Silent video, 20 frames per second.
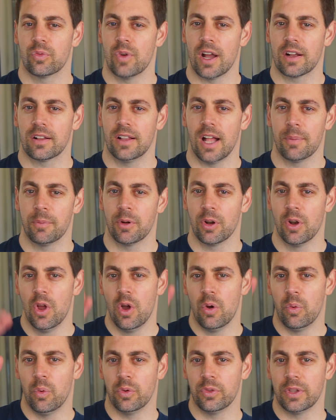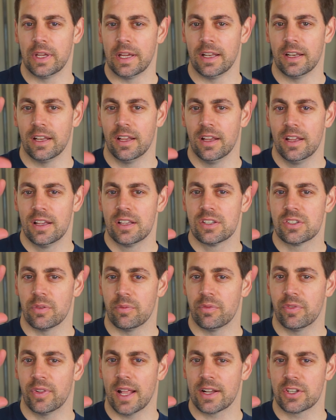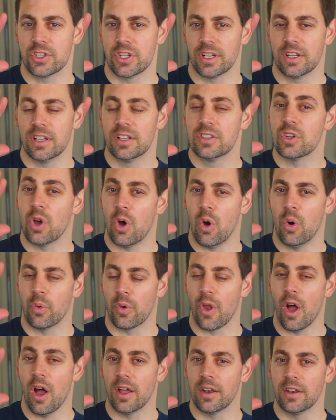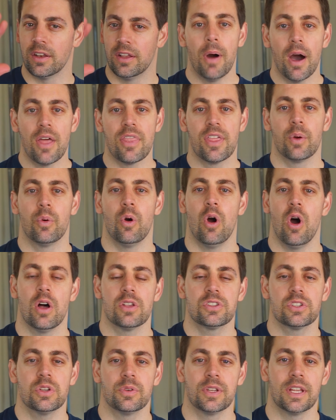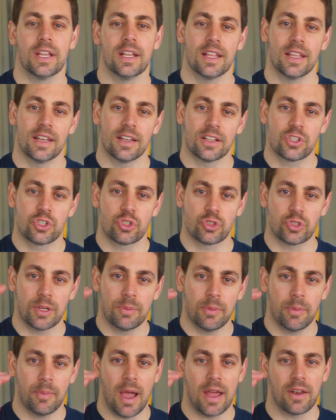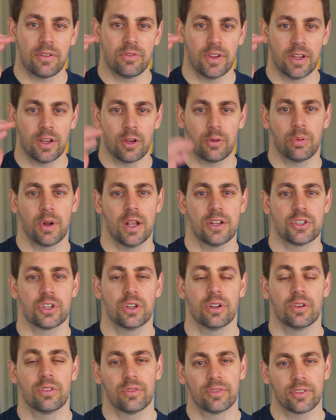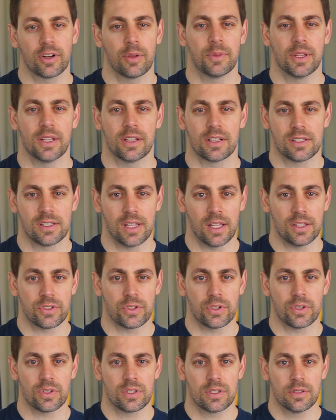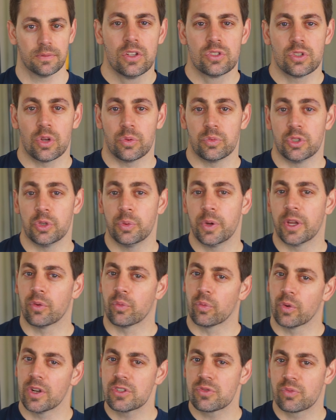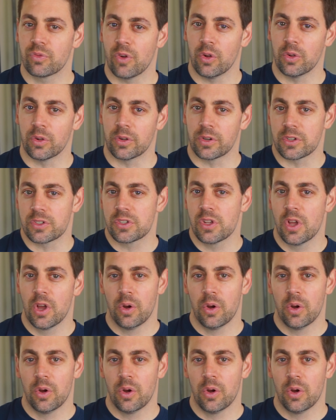rock climber will need some flexion to hold on, but they will also need an extreme amount of finger pressure from the extensors. So doing wrist rollers